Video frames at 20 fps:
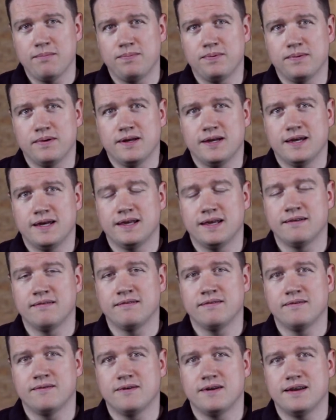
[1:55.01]

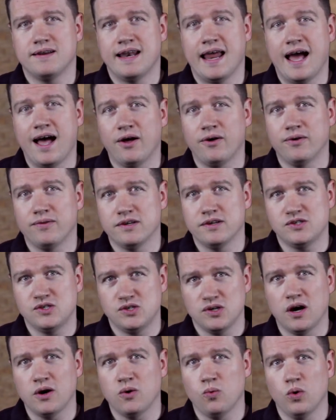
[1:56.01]
And now
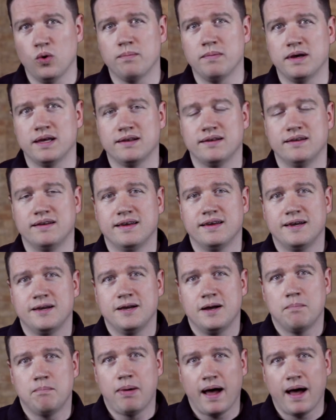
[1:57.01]
this young woman